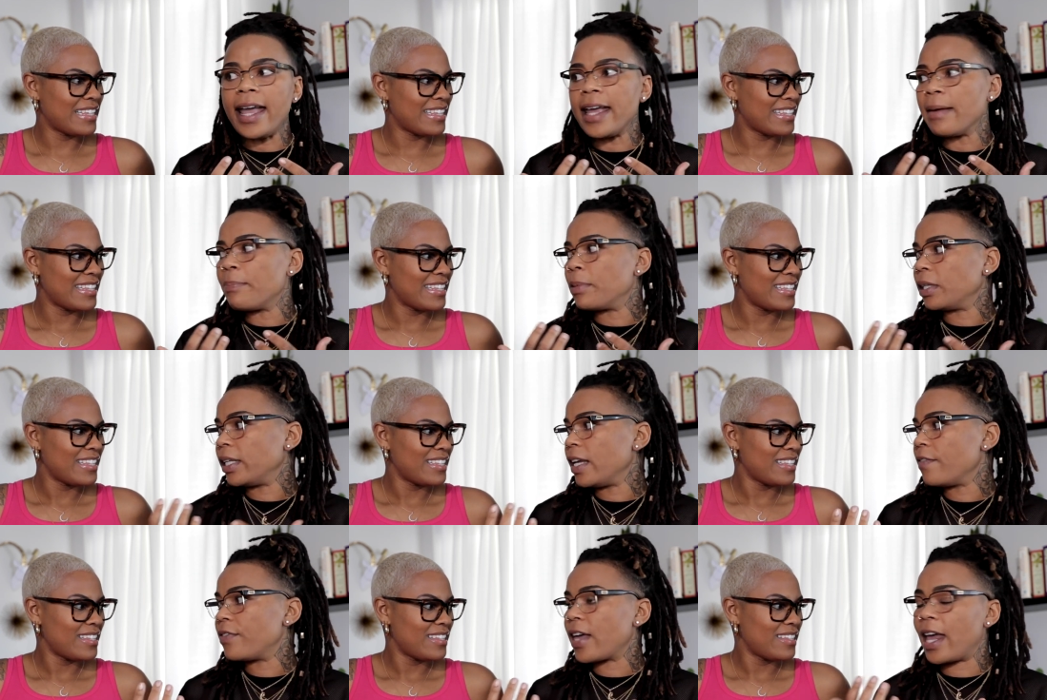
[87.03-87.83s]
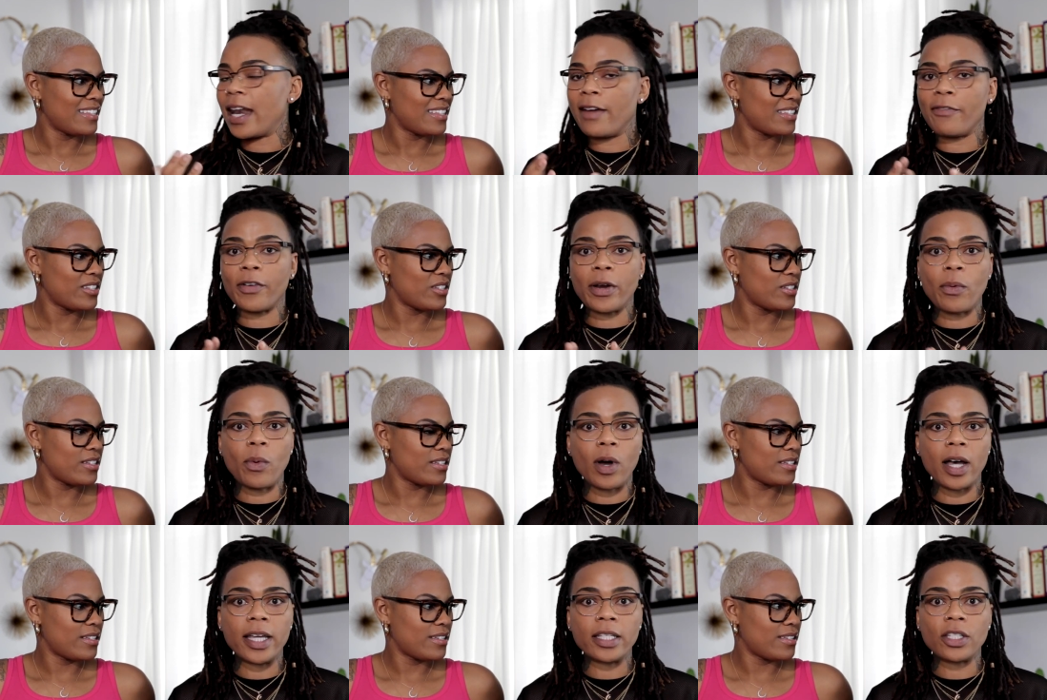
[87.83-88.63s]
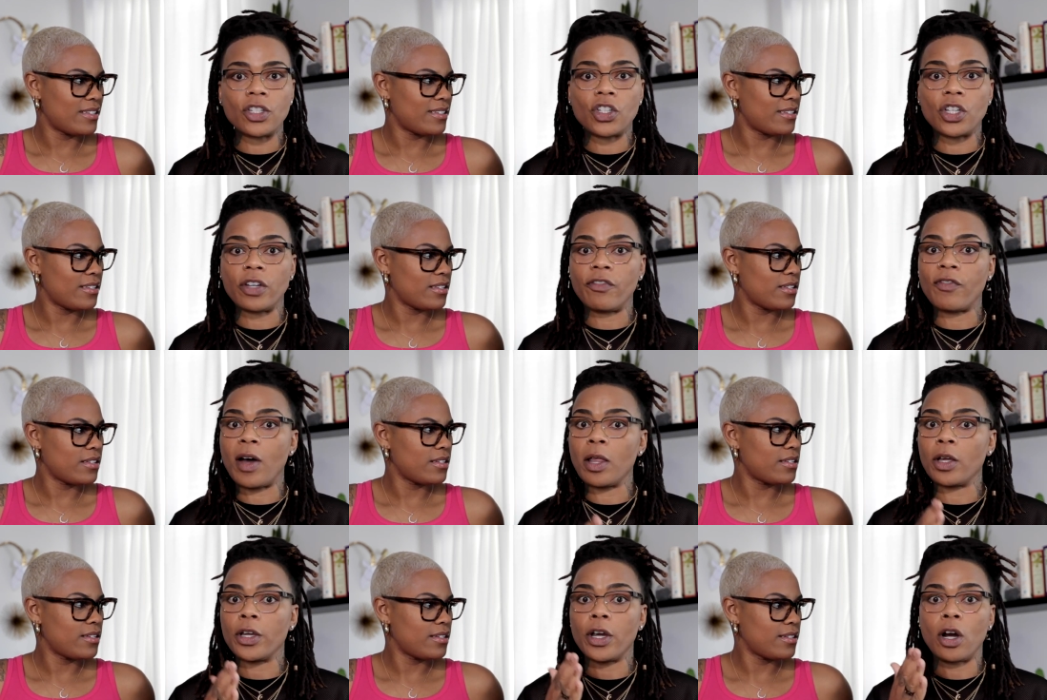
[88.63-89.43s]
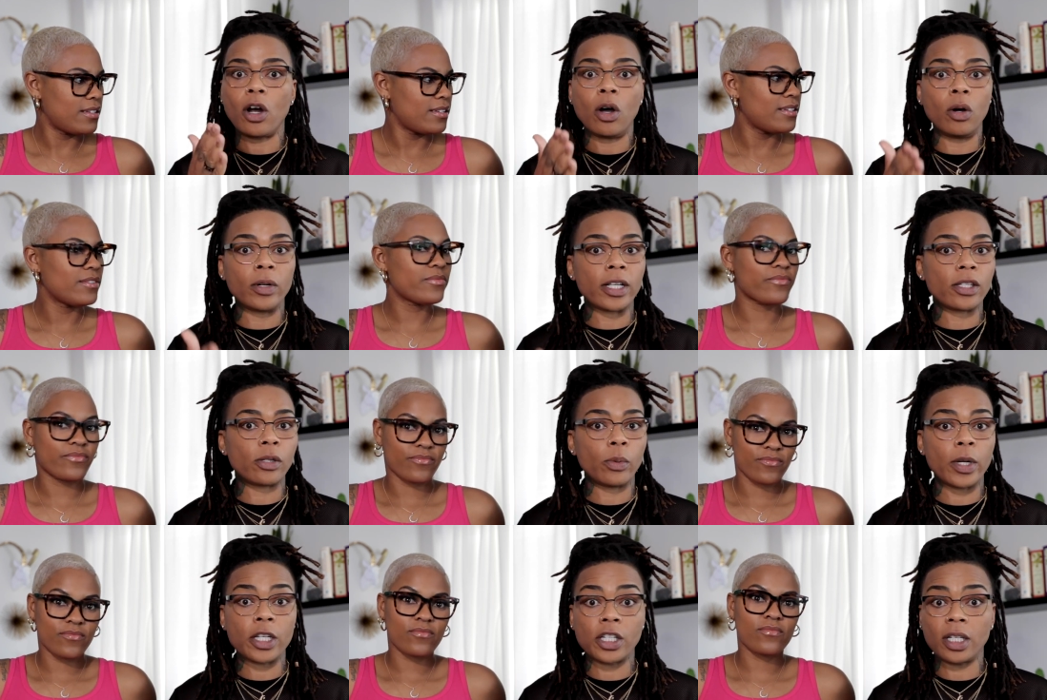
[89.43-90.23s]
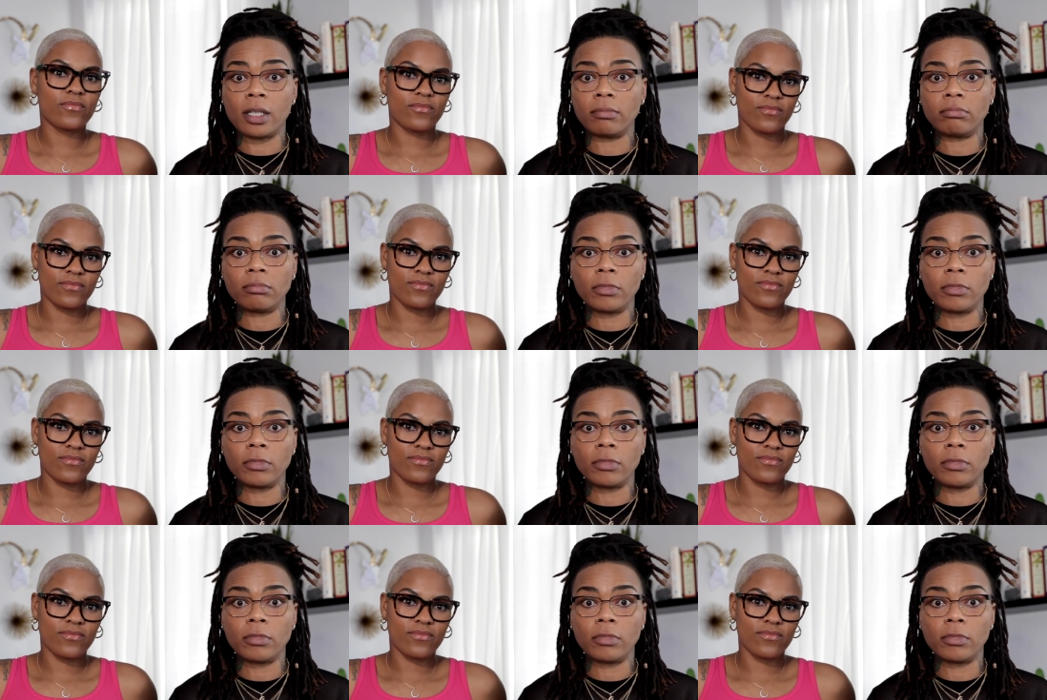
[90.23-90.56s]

Speaker 1: I believe that everyone should follow your own intuition,